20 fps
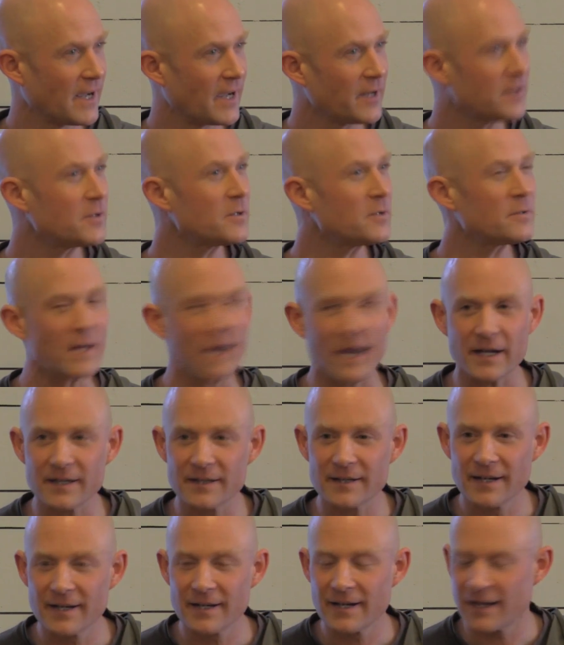How do you do
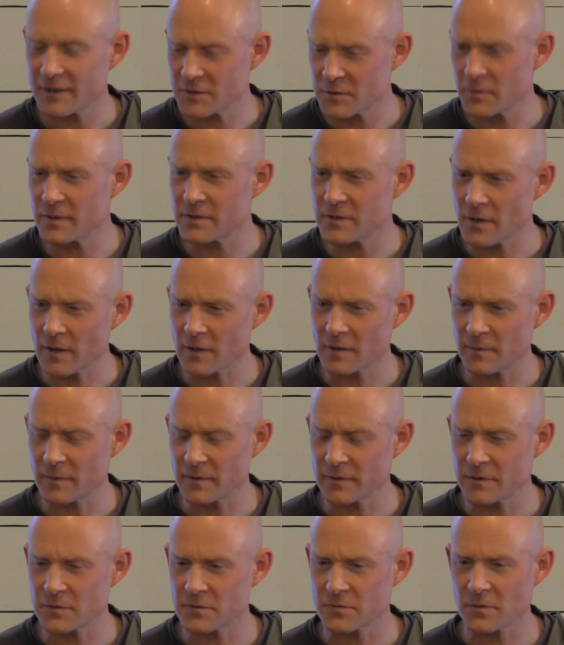that? And so we talked
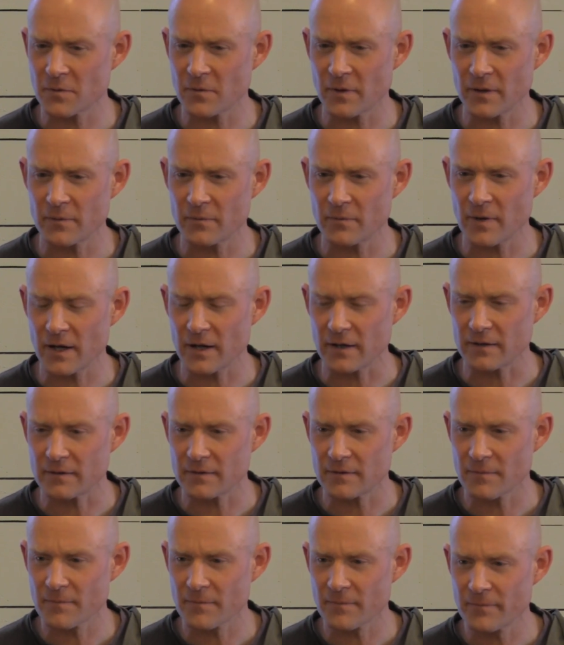about this for quite a
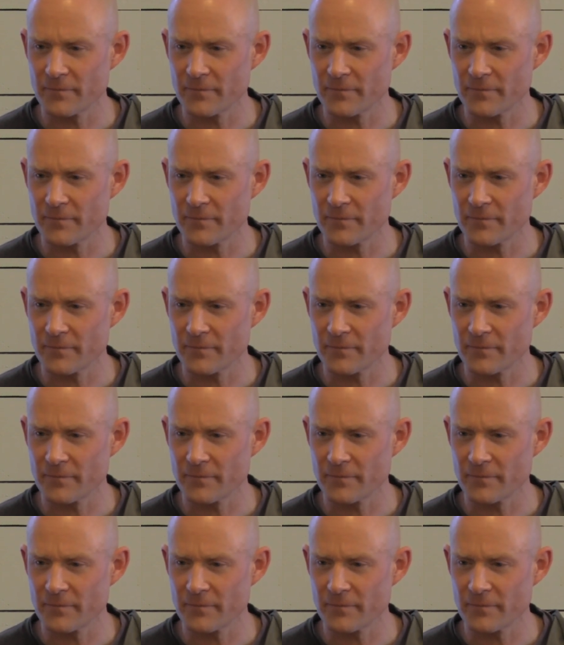while.